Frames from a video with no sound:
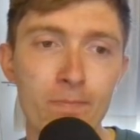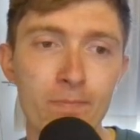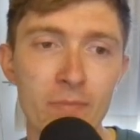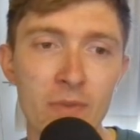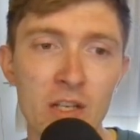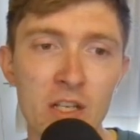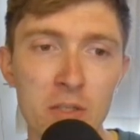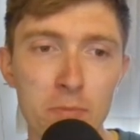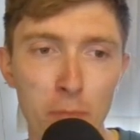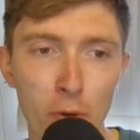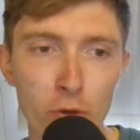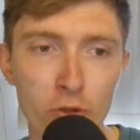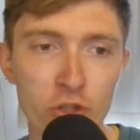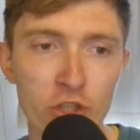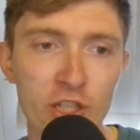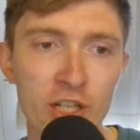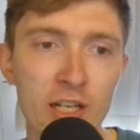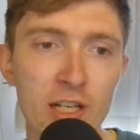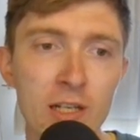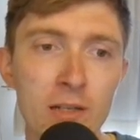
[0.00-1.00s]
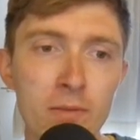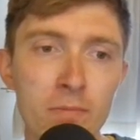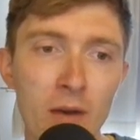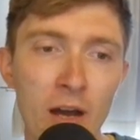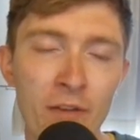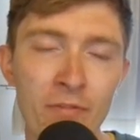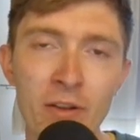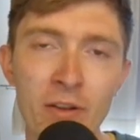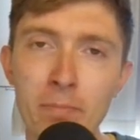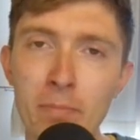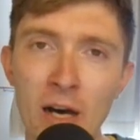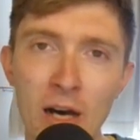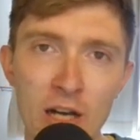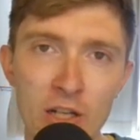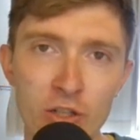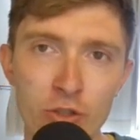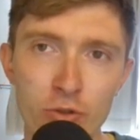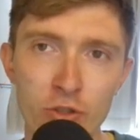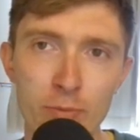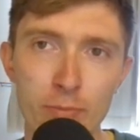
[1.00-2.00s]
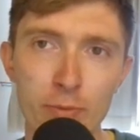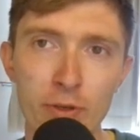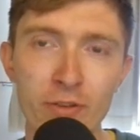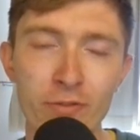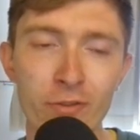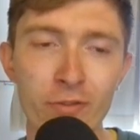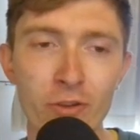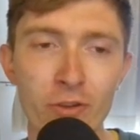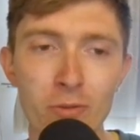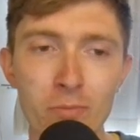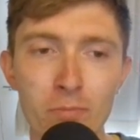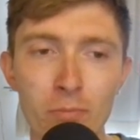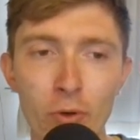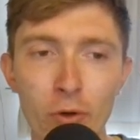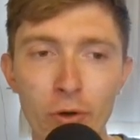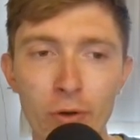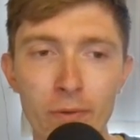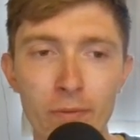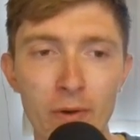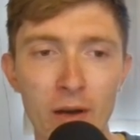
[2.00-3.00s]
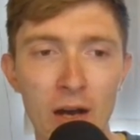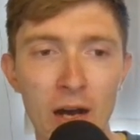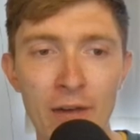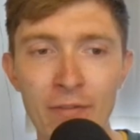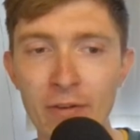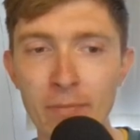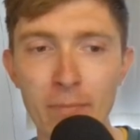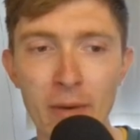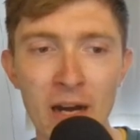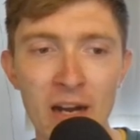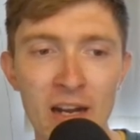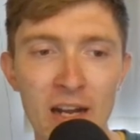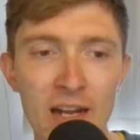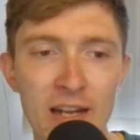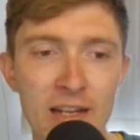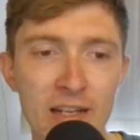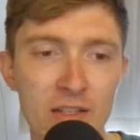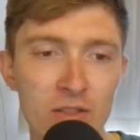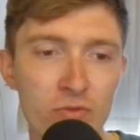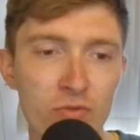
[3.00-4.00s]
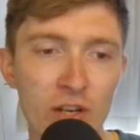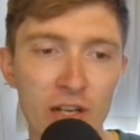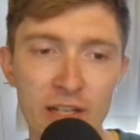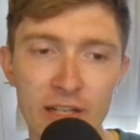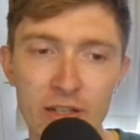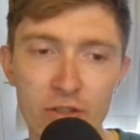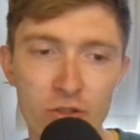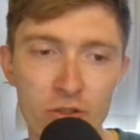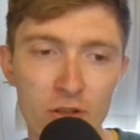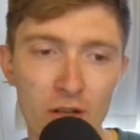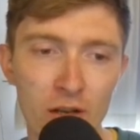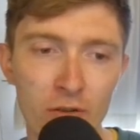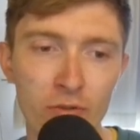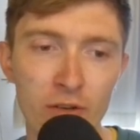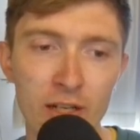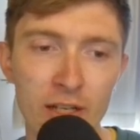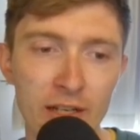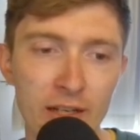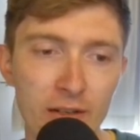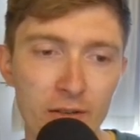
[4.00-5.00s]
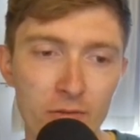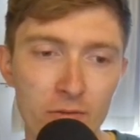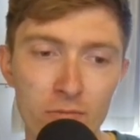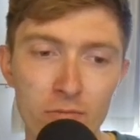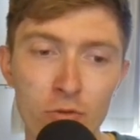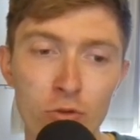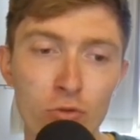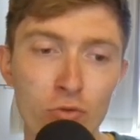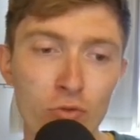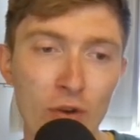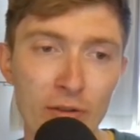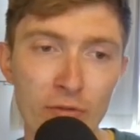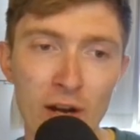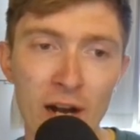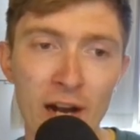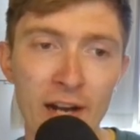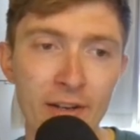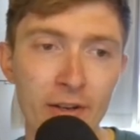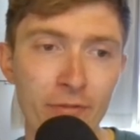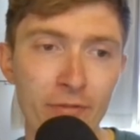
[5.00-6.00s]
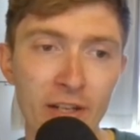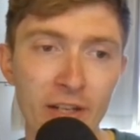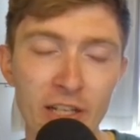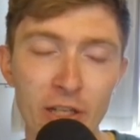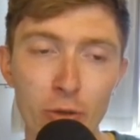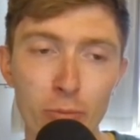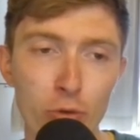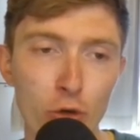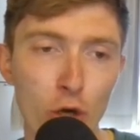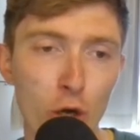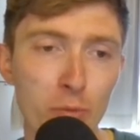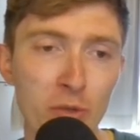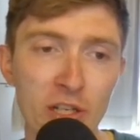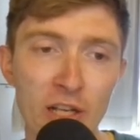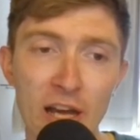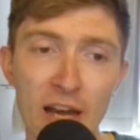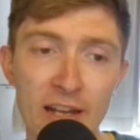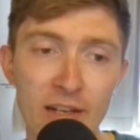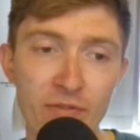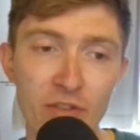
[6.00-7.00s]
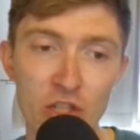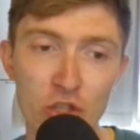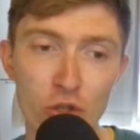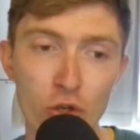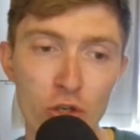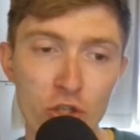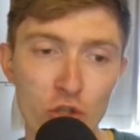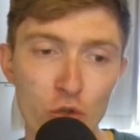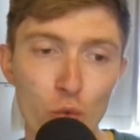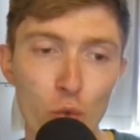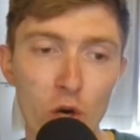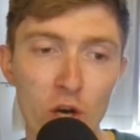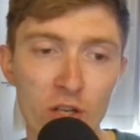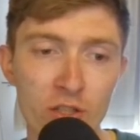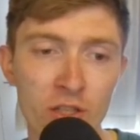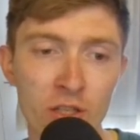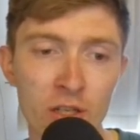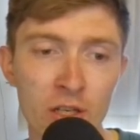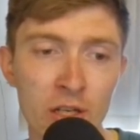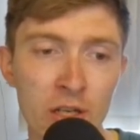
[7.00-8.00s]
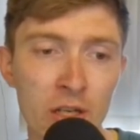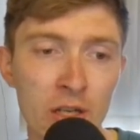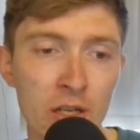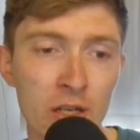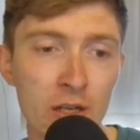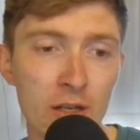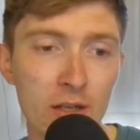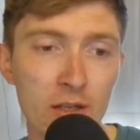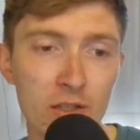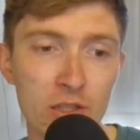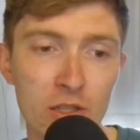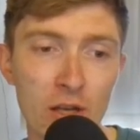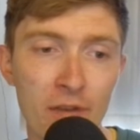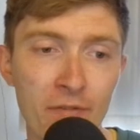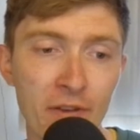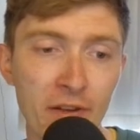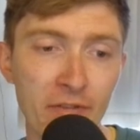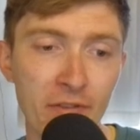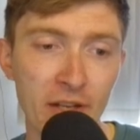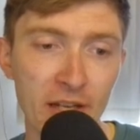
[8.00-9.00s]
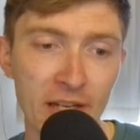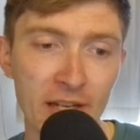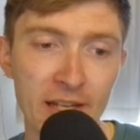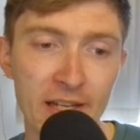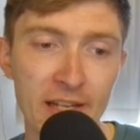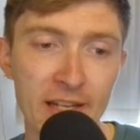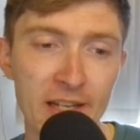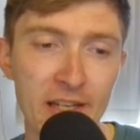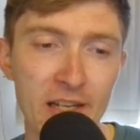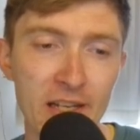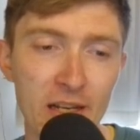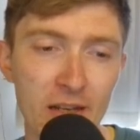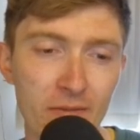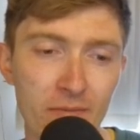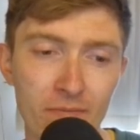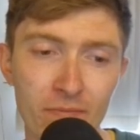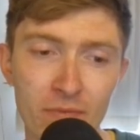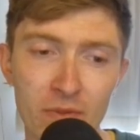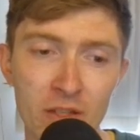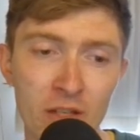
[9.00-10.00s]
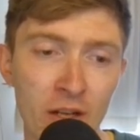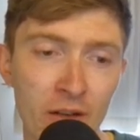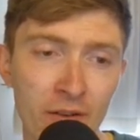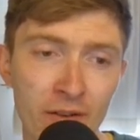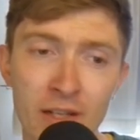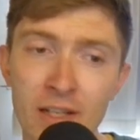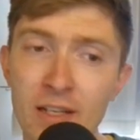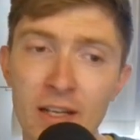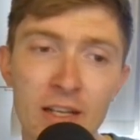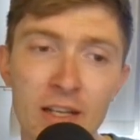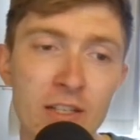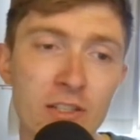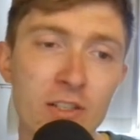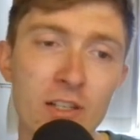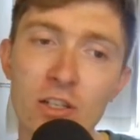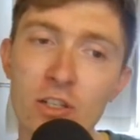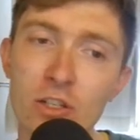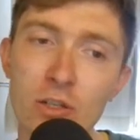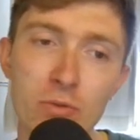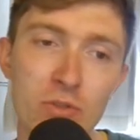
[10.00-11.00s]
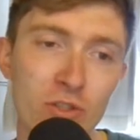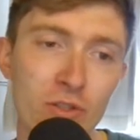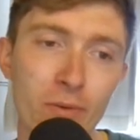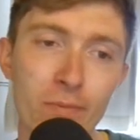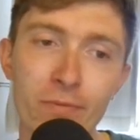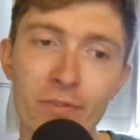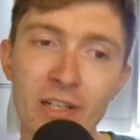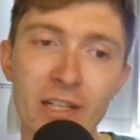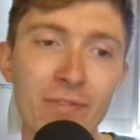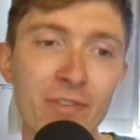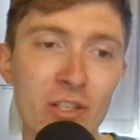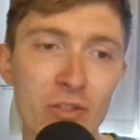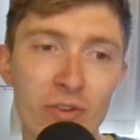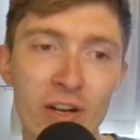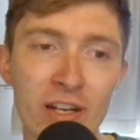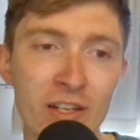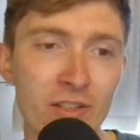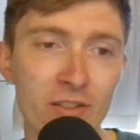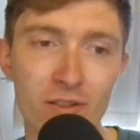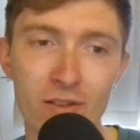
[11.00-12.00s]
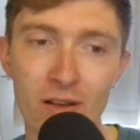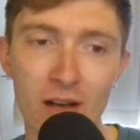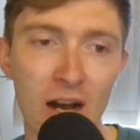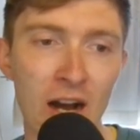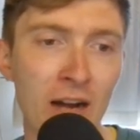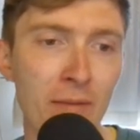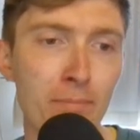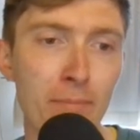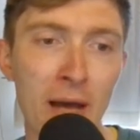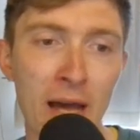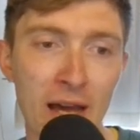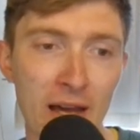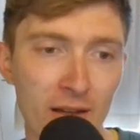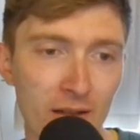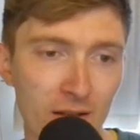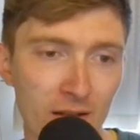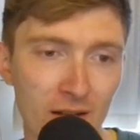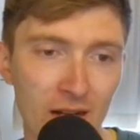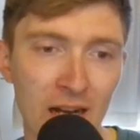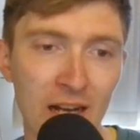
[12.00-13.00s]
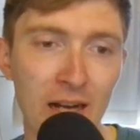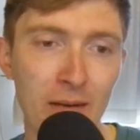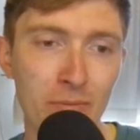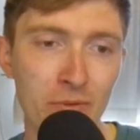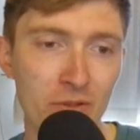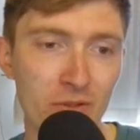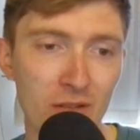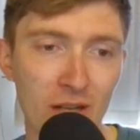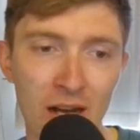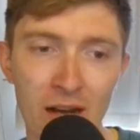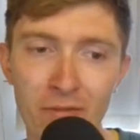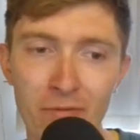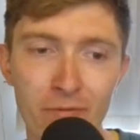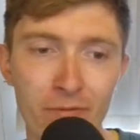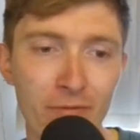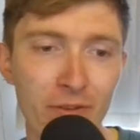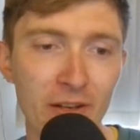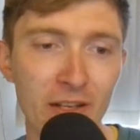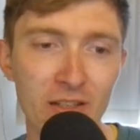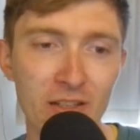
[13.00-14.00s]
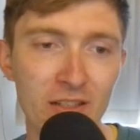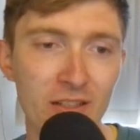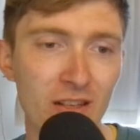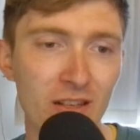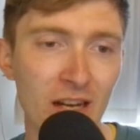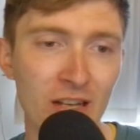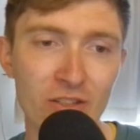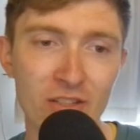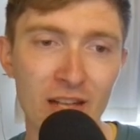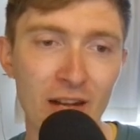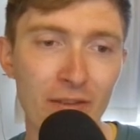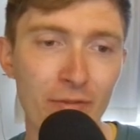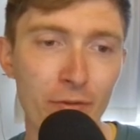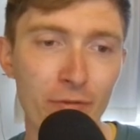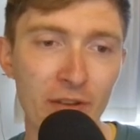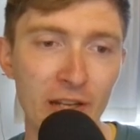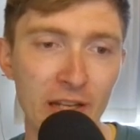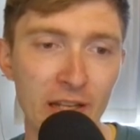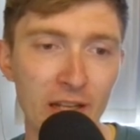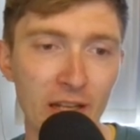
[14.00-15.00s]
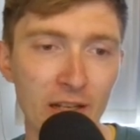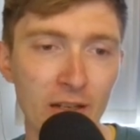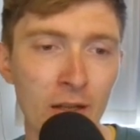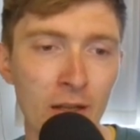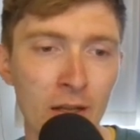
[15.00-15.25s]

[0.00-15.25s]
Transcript: He's punchy. I think Page will sprint for them, but I think Bardet is a really great rider. I think he'll probably get in the Tour squad. So I think that he's going to do something in this race. I bet. I think I just have a feeling.